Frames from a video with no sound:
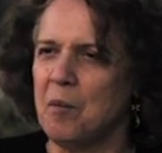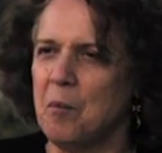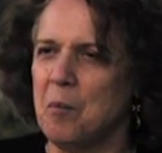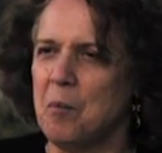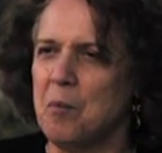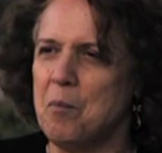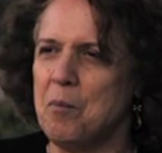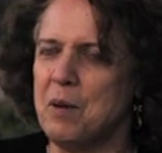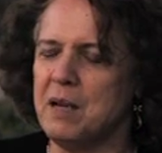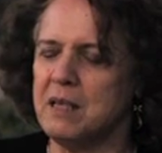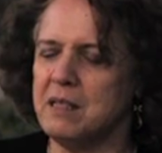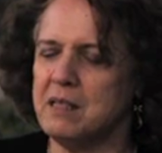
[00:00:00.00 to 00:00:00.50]

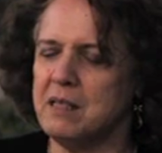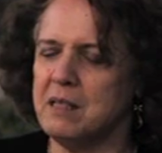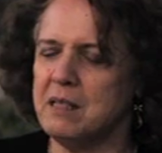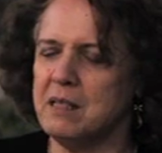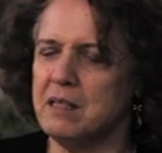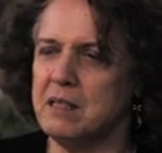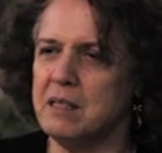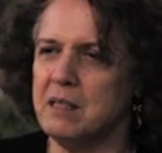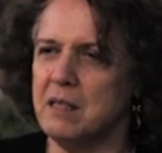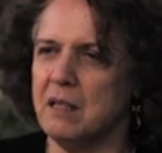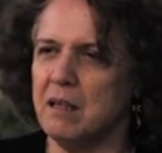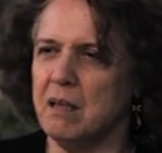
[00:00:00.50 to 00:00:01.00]
But
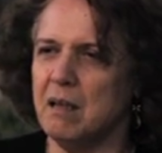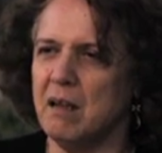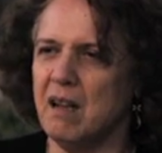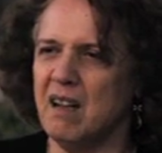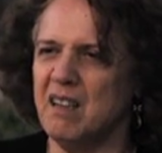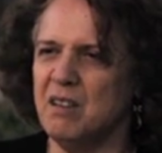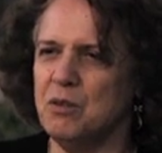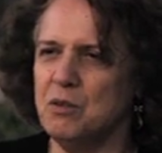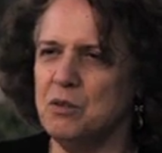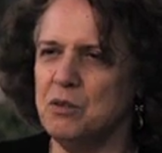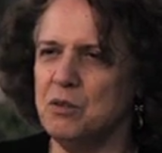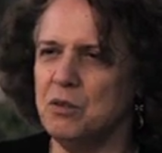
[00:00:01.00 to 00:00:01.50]
I
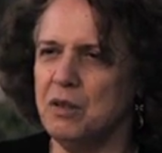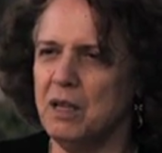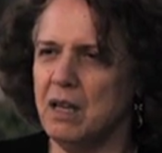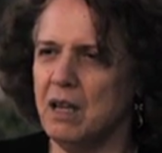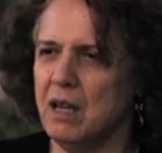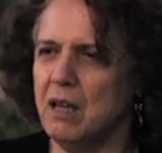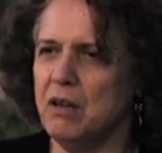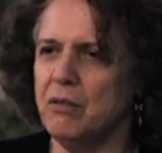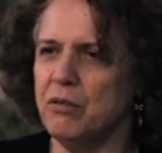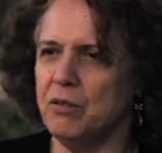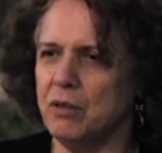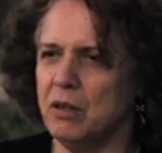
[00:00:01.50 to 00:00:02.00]
don't really
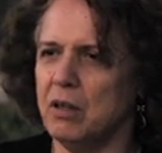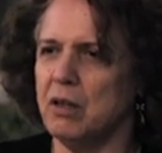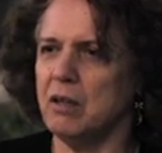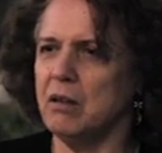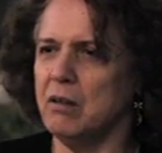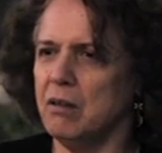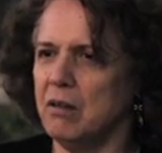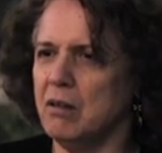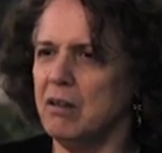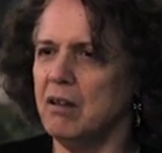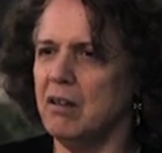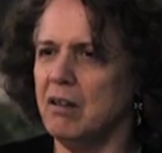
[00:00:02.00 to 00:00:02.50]
care for that.
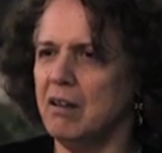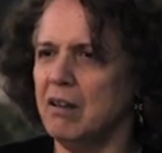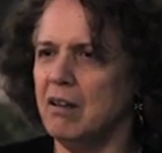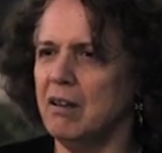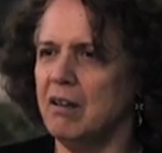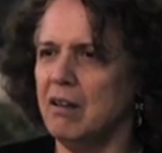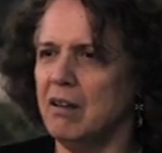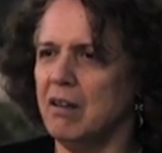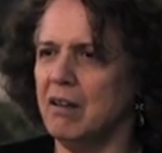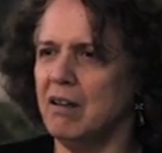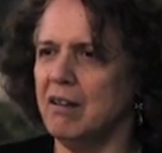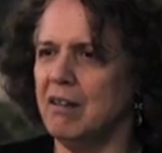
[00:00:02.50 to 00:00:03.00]

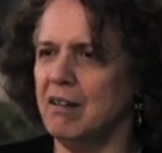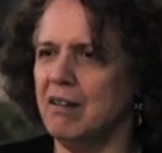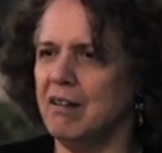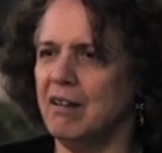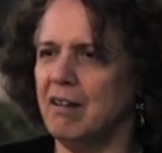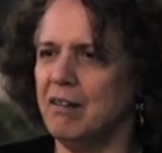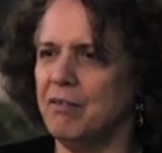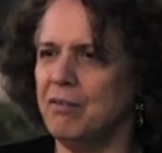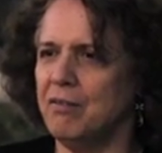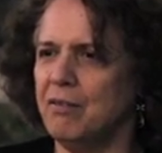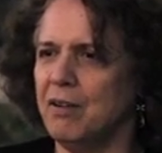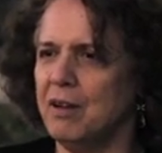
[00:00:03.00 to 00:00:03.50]

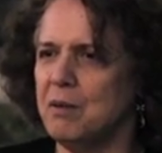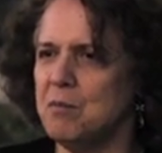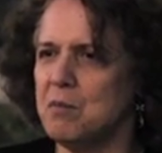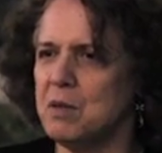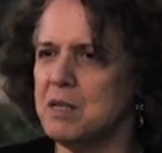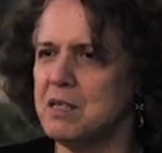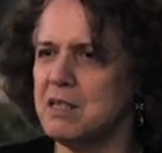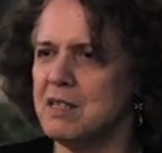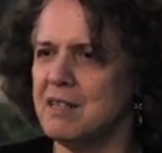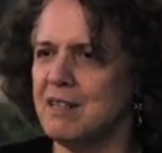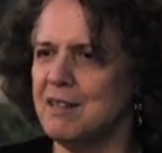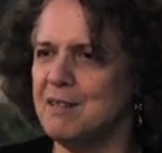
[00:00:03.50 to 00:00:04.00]
I find
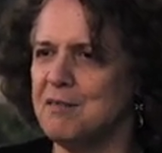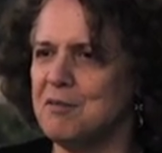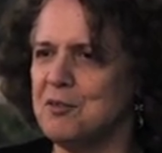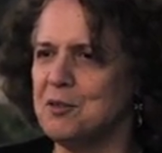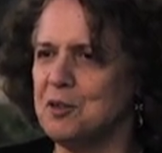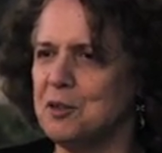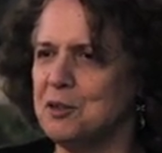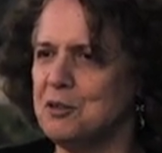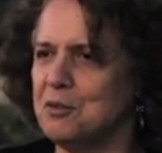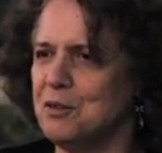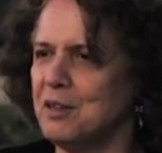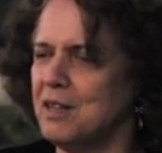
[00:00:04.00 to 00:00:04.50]
myself
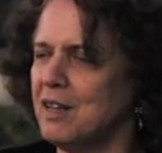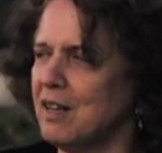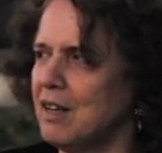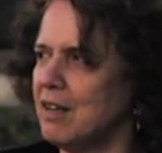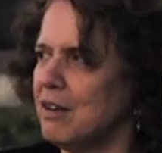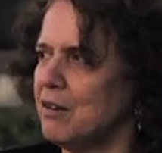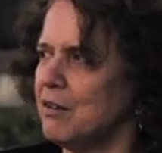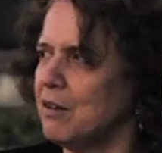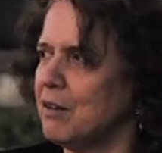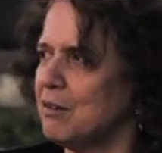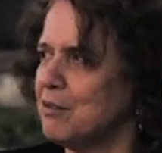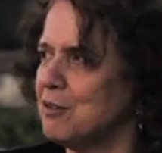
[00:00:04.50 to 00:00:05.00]
not really
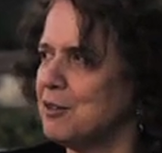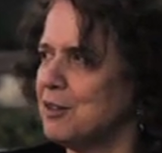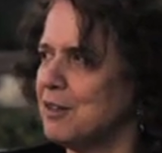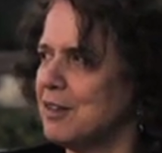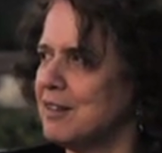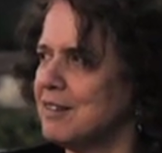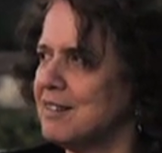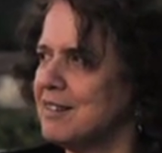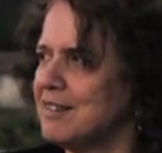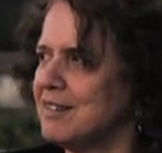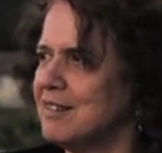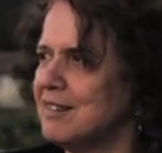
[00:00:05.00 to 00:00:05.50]
caring for
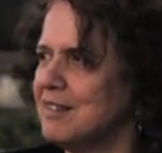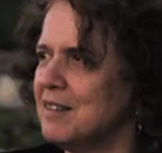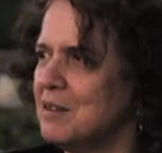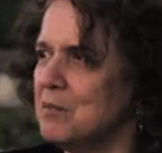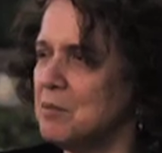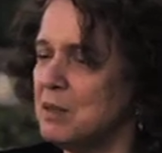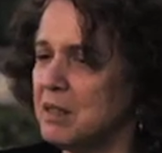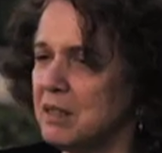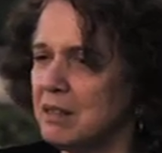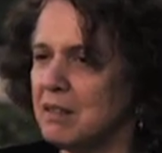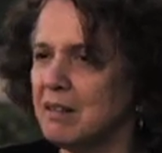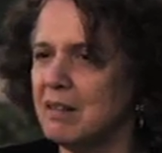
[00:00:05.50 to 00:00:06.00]
that. I
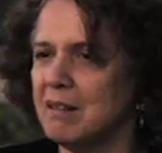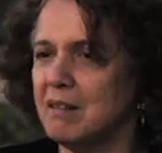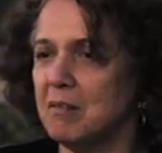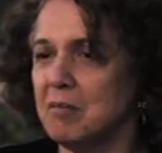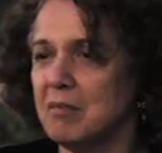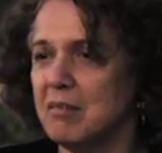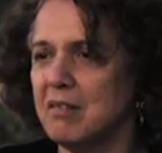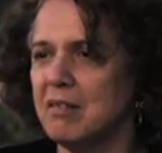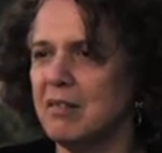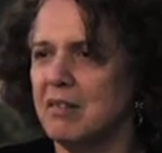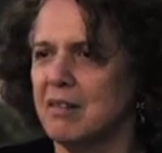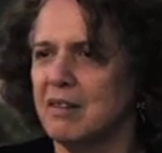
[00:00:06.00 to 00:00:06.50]
mean,
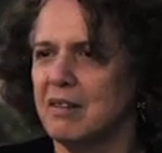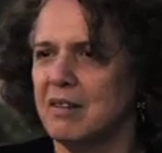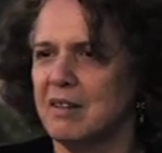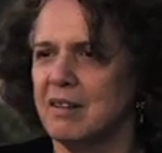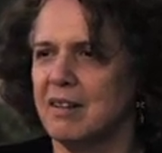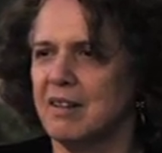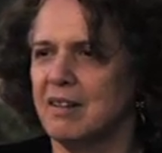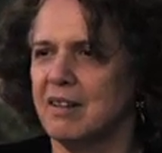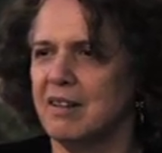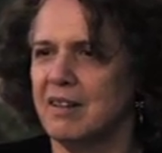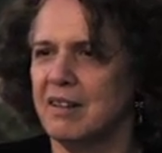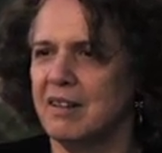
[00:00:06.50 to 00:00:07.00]

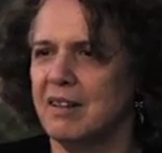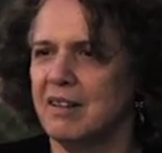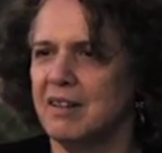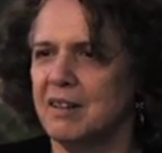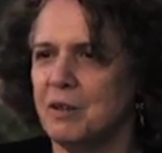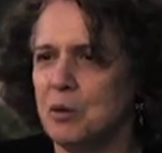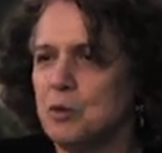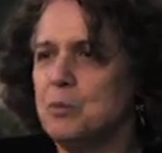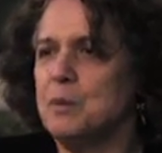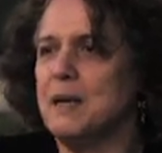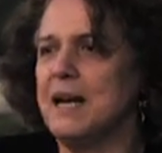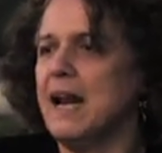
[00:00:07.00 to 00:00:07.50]
it
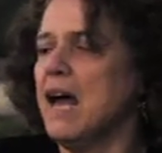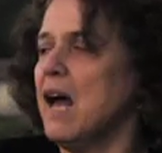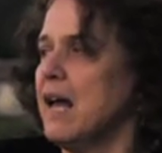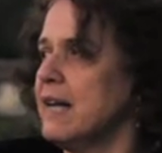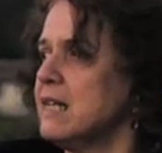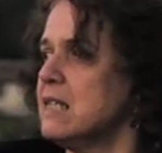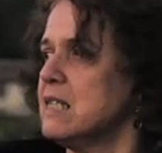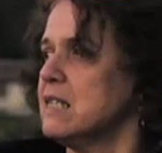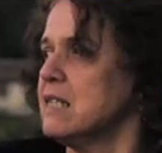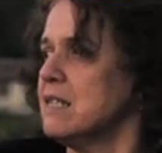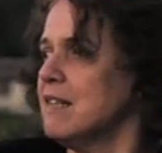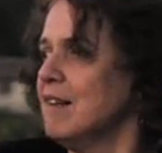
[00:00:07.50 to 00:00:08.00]
could be
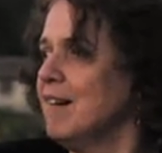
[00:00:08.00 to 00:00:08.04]
nice.